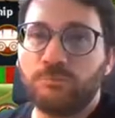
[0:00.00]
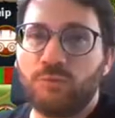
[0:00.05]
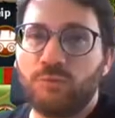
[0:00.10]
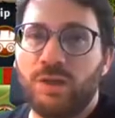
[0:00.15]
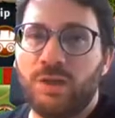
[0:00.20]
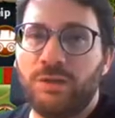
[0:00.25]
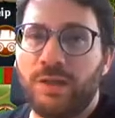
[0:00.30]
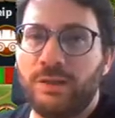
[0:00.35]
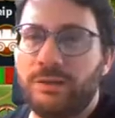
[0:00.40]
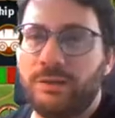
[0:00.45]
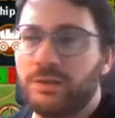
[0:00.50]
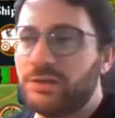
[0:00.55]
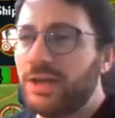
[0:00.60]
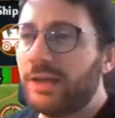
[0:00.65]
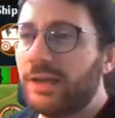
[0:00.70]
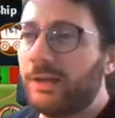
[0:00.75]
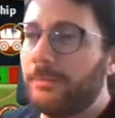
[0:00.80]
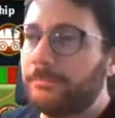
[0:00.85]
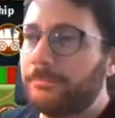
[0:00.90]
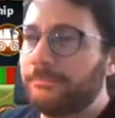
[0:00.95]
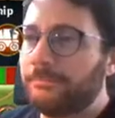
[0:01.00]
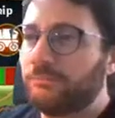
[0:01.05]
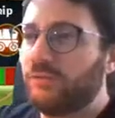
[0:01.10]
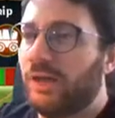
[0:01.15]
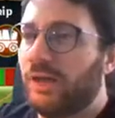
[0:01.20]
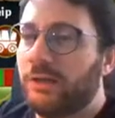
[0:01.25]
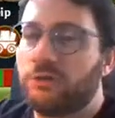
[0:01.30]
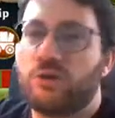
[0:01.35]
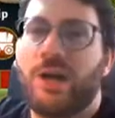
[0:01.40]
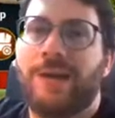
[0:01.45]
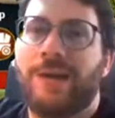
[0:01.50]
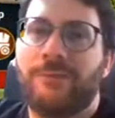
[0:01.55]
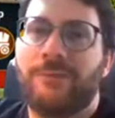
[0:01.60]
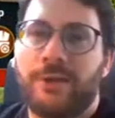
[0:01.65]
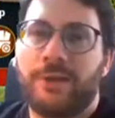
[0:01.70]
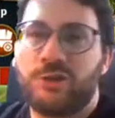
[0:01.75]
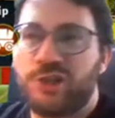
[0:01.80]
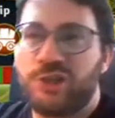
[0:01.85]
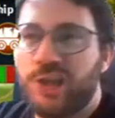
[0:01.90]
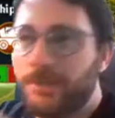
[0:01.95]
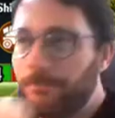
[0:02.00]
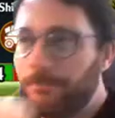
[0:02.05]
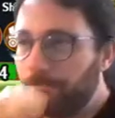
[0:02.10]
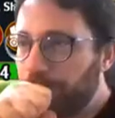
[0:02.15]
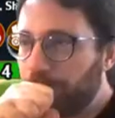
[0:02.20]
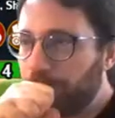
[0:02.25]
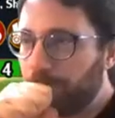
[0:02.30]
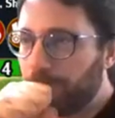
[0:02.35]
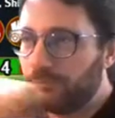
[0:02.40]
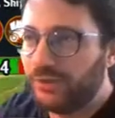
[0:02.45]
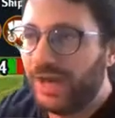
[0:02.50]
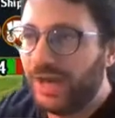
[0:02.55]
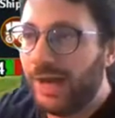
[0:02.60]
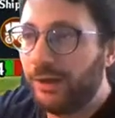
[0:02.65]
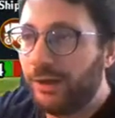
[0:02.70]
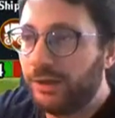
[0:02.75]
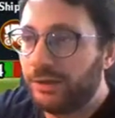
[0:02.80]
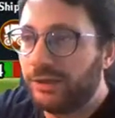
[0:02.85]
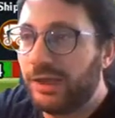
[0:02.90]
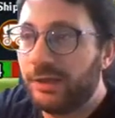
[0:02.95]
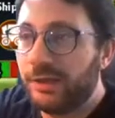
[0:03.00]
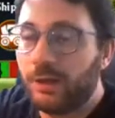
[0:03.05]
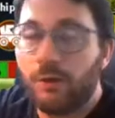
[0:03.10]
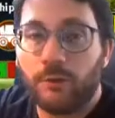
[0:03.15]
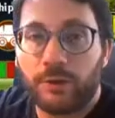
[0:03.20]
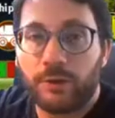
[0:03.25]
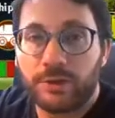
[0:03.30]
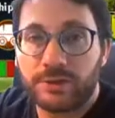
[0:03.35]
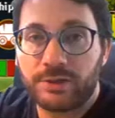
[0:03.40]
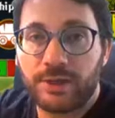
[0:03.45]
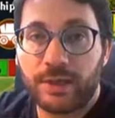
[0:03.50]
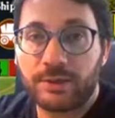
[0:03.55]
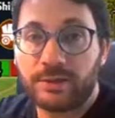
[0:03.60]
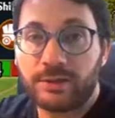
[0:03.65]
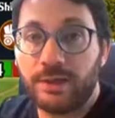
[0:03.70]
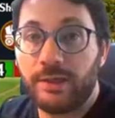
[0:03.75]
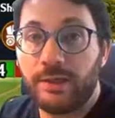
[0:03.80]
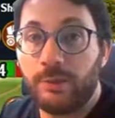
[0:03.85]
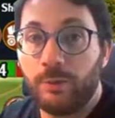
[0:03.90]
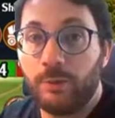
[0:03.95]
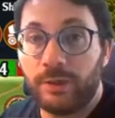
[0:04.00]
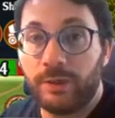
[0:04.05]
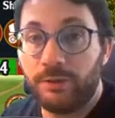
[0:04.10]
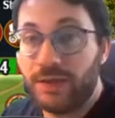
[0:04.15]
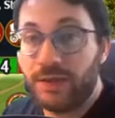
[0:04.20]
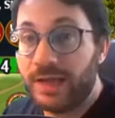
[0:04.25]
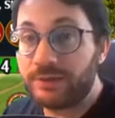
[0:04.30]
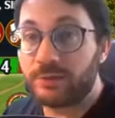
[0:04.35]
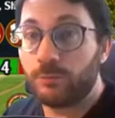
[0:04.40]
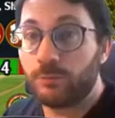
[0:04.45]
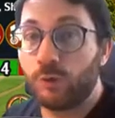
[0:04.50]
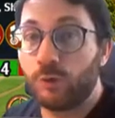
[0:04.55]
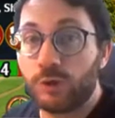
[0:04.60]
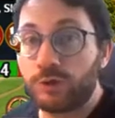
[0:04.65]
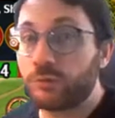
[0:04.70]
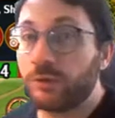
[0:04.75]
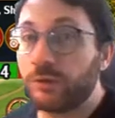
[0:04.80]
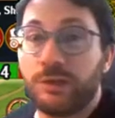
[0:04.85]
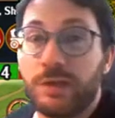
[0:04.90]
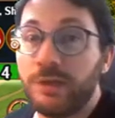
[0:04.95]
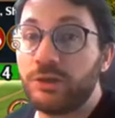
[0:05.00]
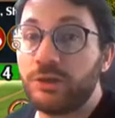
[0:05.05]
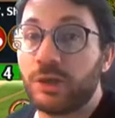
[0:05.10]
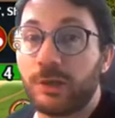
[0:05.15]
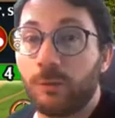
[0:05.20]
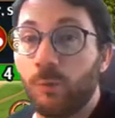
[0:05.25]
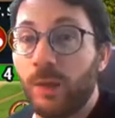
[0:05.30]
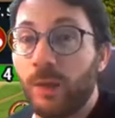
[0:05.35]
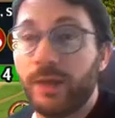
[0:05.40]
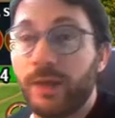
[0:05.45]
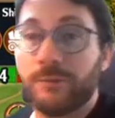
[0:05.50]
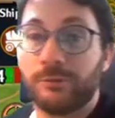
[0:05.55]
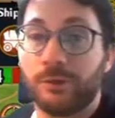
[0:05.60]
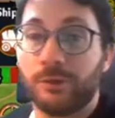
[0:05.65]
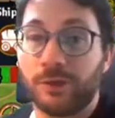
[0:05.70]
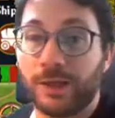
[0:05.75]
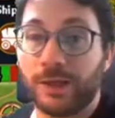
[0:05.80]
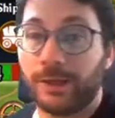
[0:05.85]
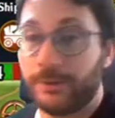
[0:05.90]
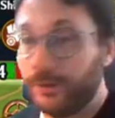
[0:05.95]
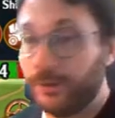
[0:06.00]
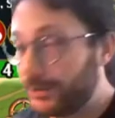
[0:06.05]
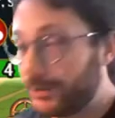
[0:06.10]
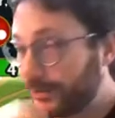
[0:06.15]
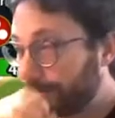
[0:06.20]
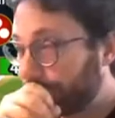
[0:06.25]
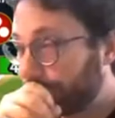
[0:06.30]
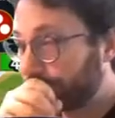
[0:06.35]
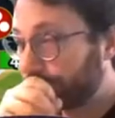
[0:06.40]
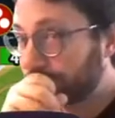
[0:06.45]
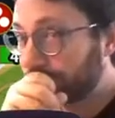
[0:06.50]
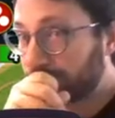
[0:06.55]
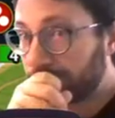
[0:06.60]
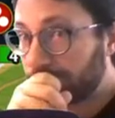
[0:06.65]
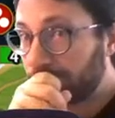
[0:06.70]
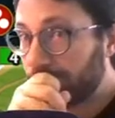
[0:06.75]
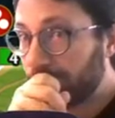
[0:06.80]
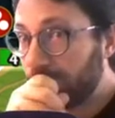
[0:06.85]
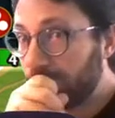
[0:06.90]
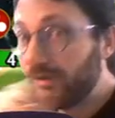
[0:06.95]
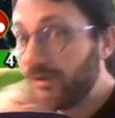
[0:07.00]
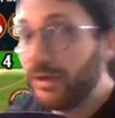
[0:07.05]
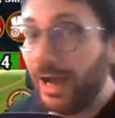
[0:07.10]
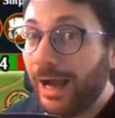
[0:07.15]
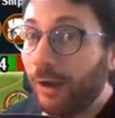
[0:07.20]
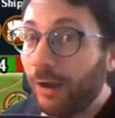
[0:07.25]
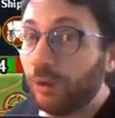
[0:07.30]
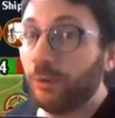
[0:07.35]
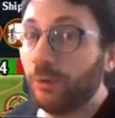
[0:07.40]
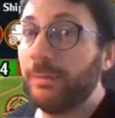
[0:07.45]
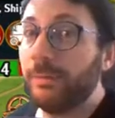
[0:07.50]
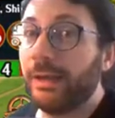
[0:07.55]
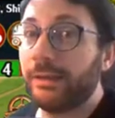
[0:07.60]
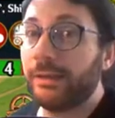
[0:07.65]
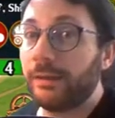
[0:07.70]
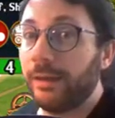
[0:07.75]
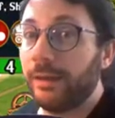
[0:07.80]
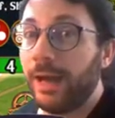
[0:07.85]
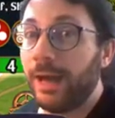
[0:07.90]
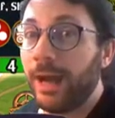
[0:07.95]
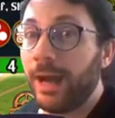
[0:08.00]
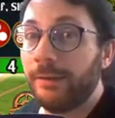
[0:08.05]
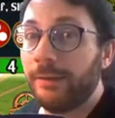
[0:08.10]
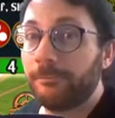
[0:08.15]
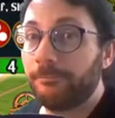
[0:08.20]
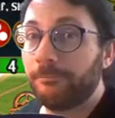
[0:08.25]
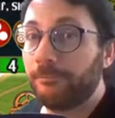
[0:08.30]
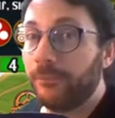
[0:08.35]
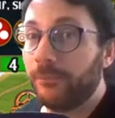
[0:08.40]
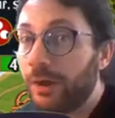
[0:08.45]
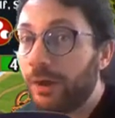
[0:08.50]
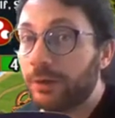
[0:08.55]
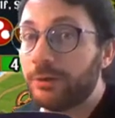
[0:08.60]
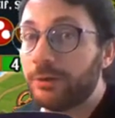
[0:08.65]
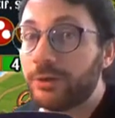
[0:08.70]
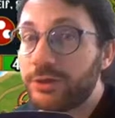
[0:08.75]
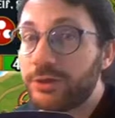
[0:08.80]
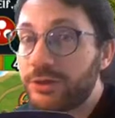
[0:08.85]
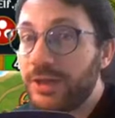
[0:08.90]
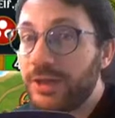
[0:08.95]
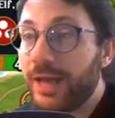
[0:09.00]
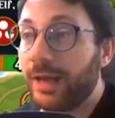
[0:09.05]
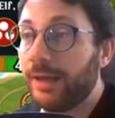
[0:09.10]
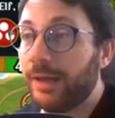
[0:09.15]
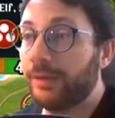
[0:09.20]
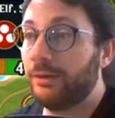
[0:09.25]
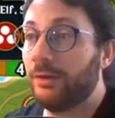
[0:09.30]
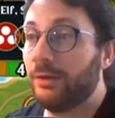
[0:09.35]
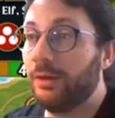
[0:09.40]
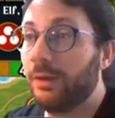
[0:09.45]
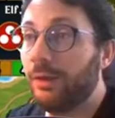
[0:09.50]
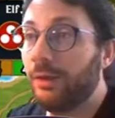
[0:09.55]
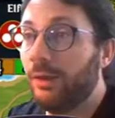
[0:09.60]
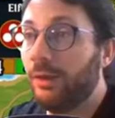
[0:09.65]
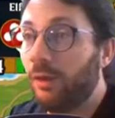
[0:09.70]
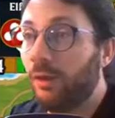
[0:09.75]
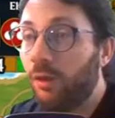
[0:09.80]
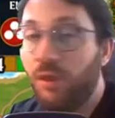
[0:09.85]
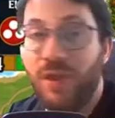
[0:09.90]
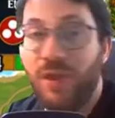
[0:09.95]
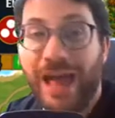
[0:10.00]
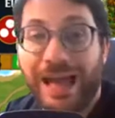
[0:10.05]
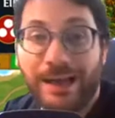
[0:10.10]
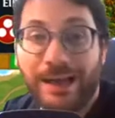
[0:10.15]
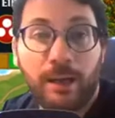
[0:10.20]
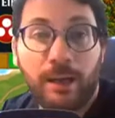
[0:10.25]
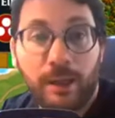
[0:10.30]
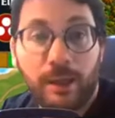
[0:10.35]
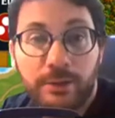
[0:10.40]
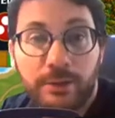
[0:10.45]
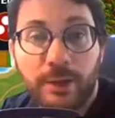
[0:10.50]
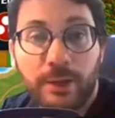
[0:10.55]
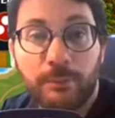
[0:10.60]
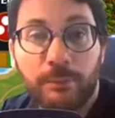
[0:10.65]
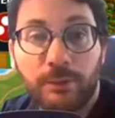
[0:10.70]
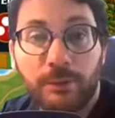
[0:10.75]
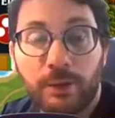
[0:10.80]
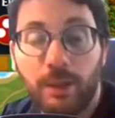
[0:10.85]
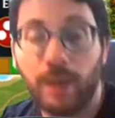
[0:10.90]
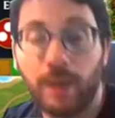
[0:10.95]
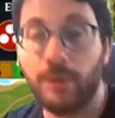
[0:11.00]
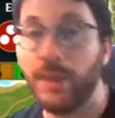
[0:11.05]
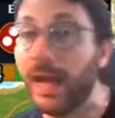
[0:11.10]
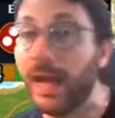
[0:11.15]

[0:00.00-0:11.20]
And then in a second, I can drive that ship down and take over this next city with it. That's a more strategic way of looking at this. How do we make the AI understand that concept? And